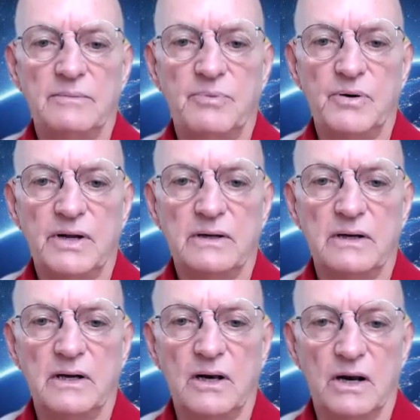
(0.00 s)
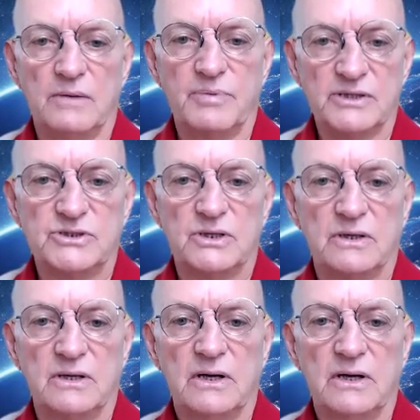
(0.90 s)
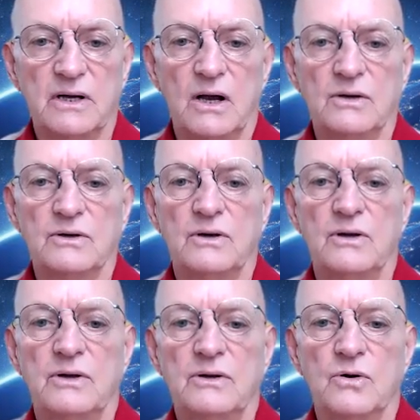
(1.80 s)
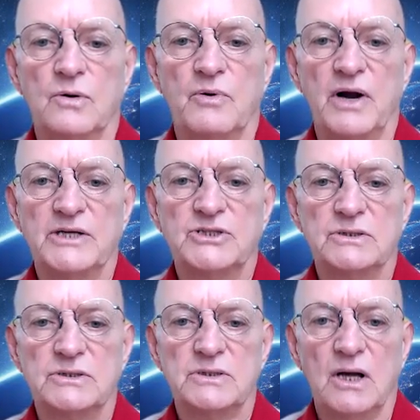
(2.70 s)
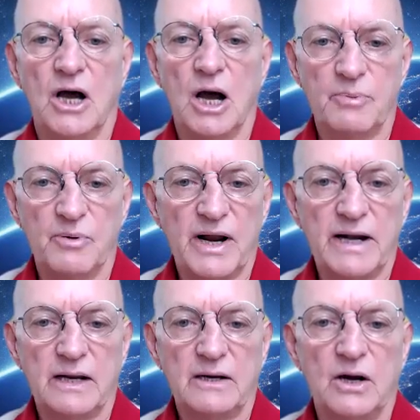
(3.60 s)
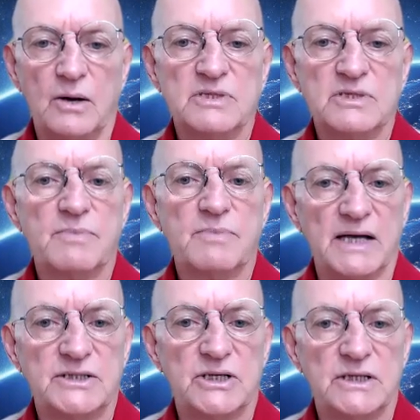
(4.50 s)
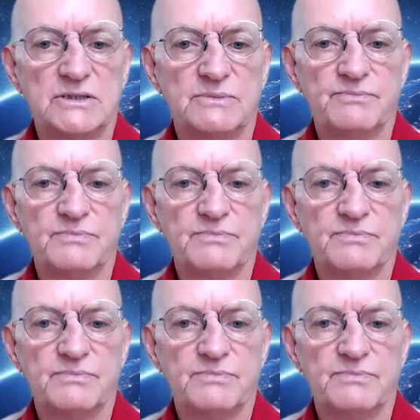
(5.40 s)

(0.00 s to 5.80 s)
putting a lot of pressure on corporations operating global supply chains.